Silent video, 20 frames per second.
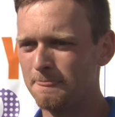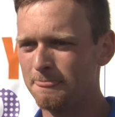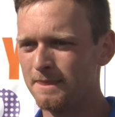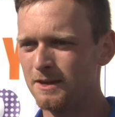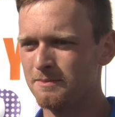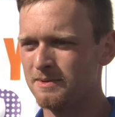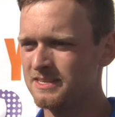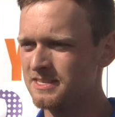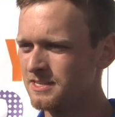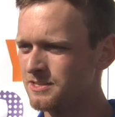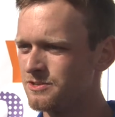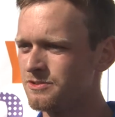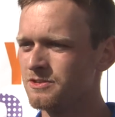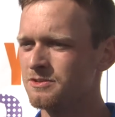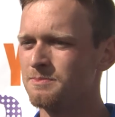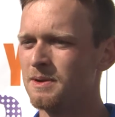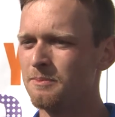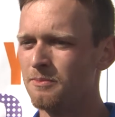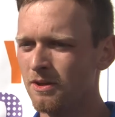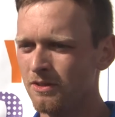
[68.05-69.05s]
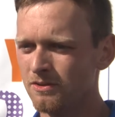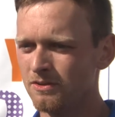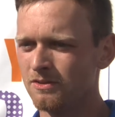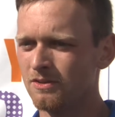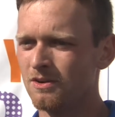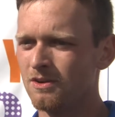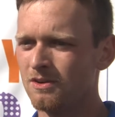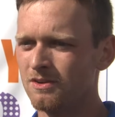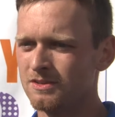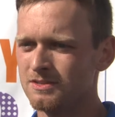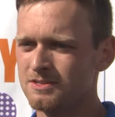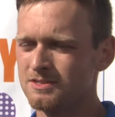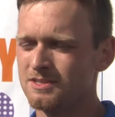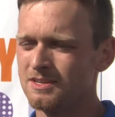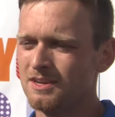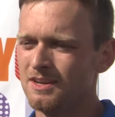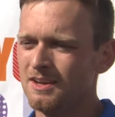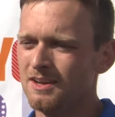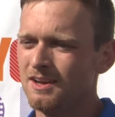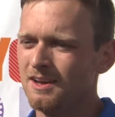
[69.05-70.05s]
you know my sisters my brother-in-laws
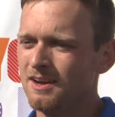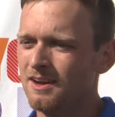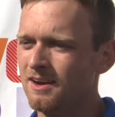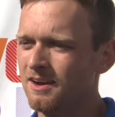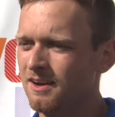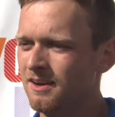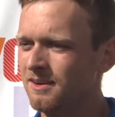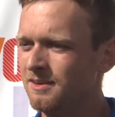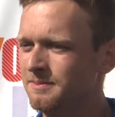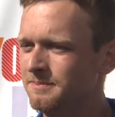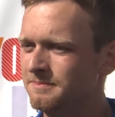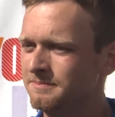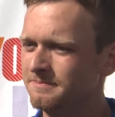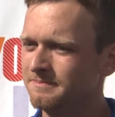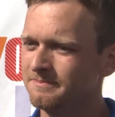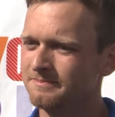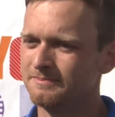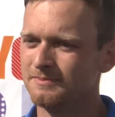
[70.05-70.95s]
um,